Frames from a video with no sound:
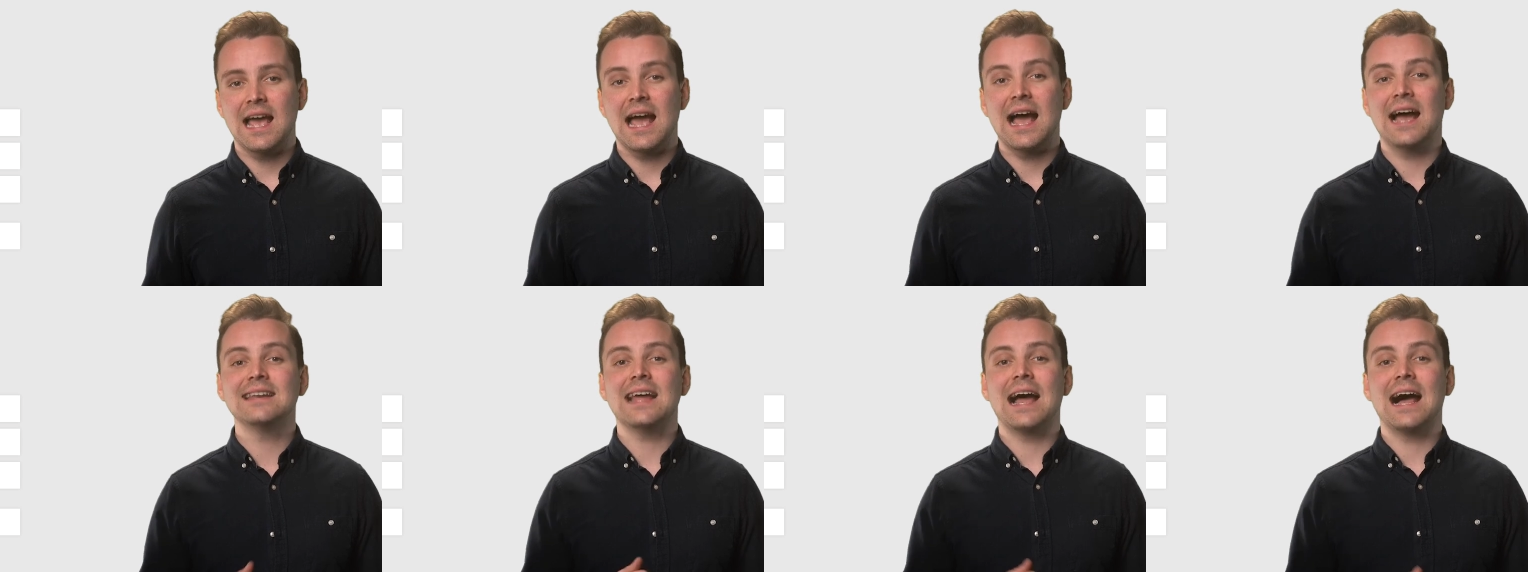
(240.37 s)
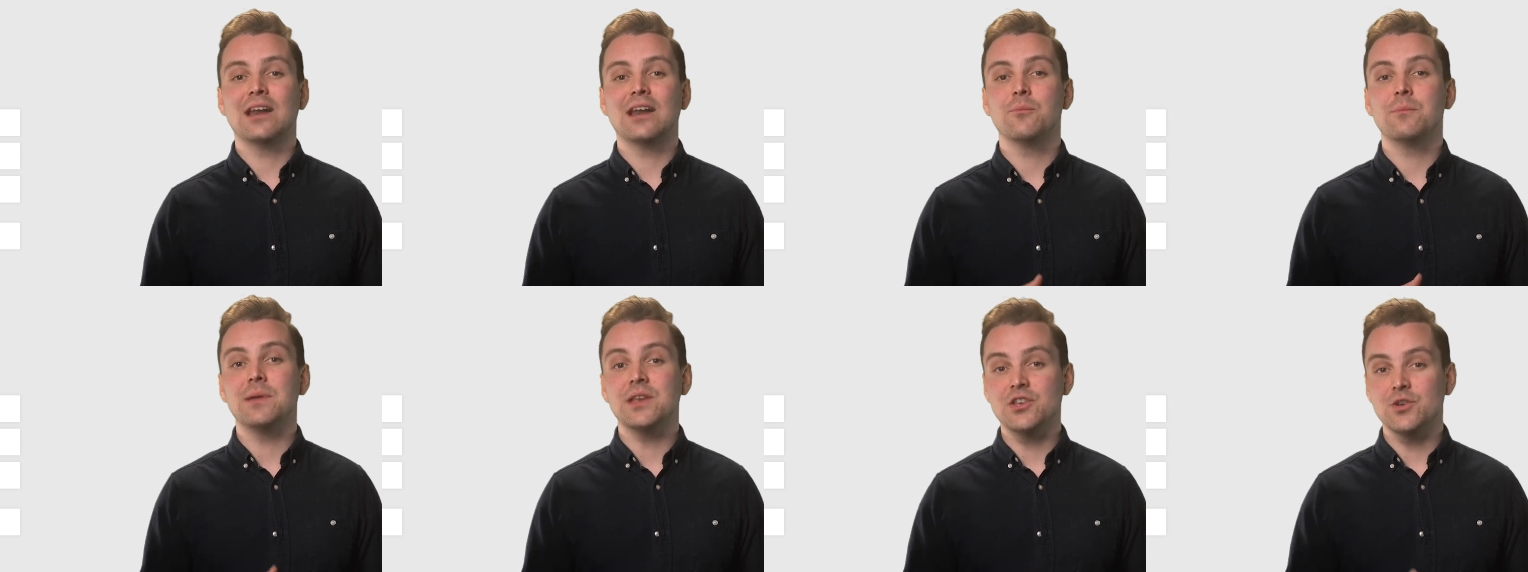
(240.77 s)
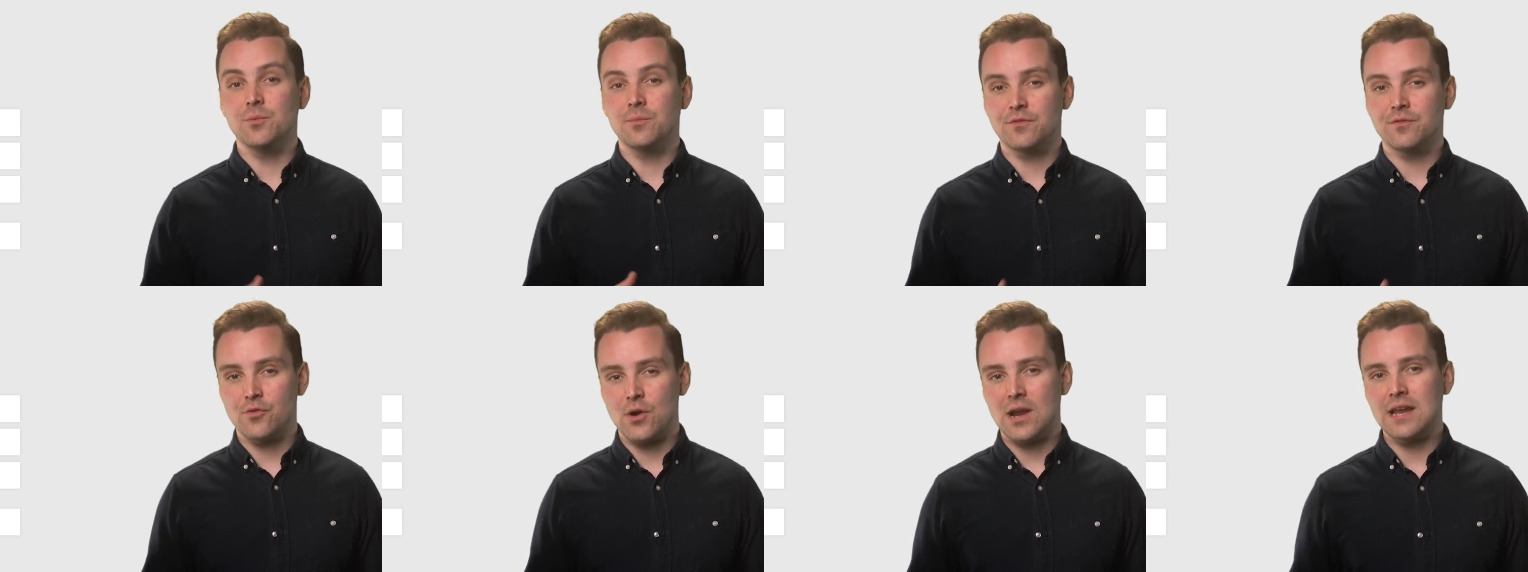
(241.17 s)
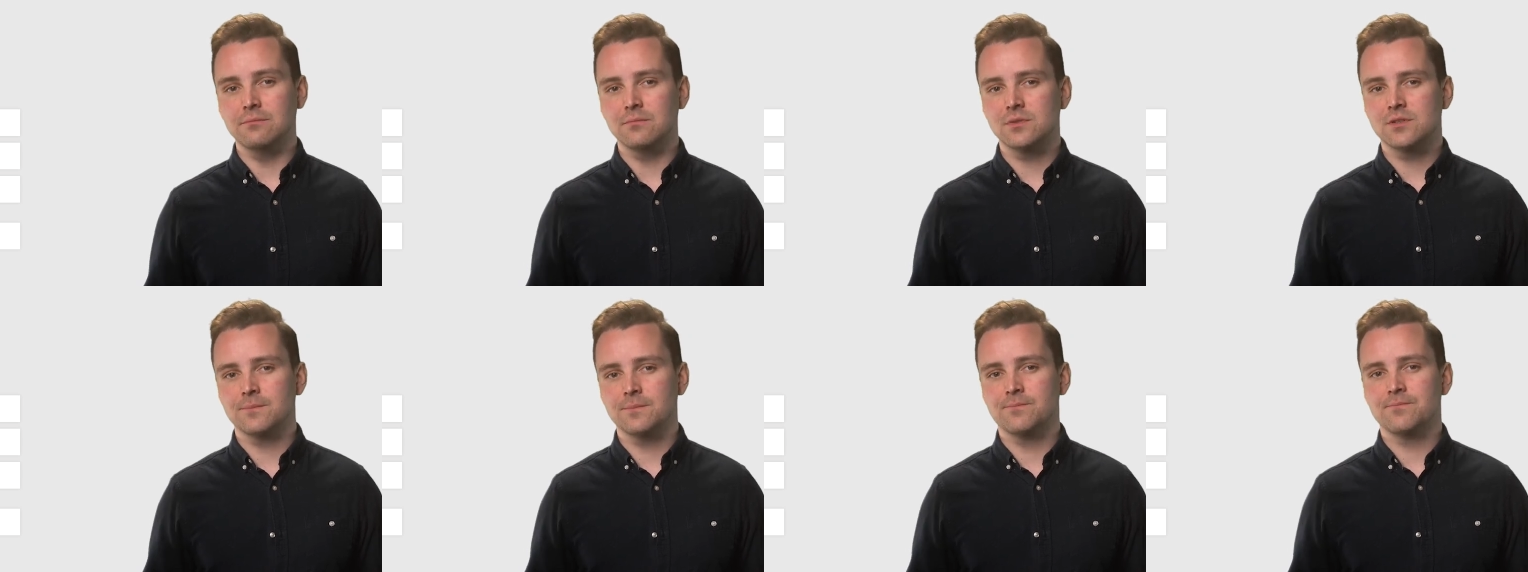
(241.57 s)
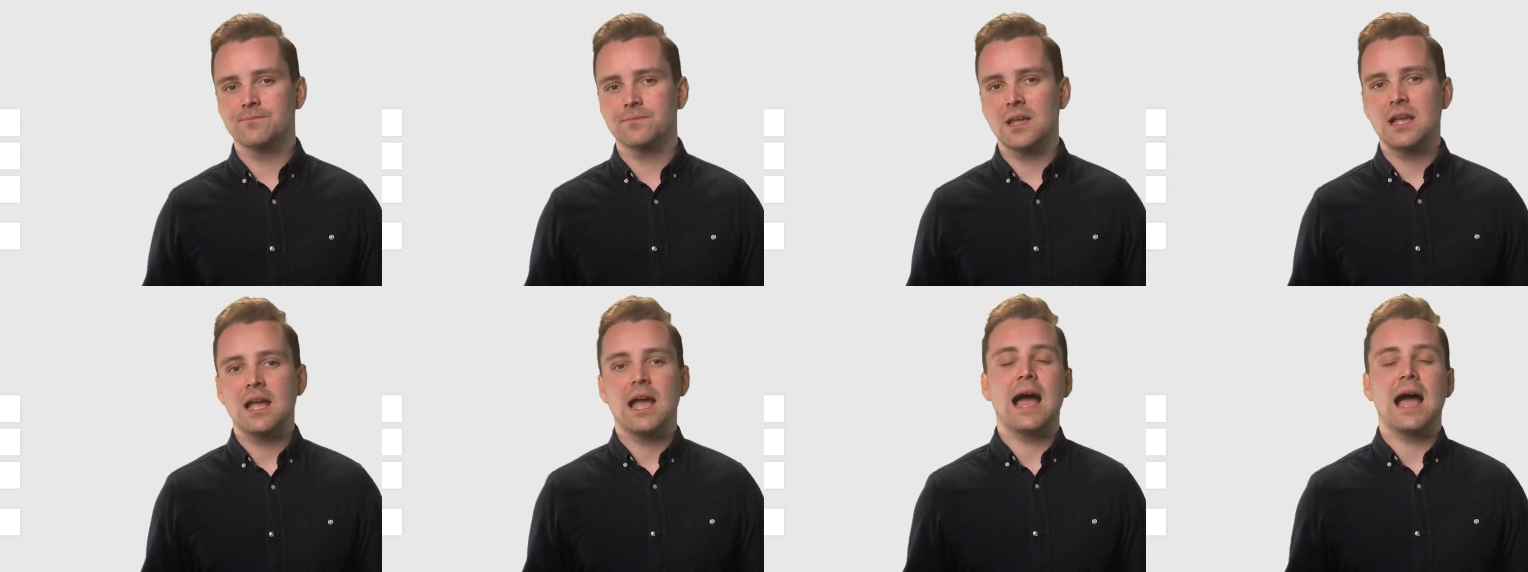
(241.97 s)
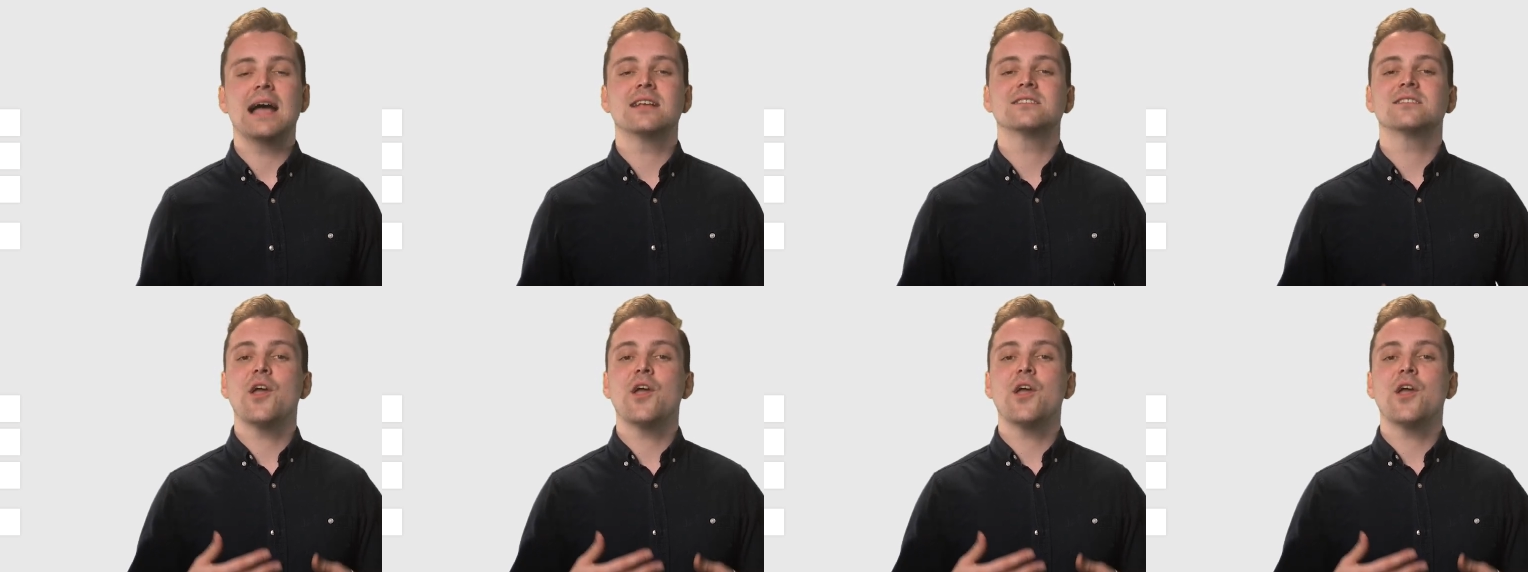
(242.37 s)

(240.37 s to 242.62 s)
and aluminium frames, as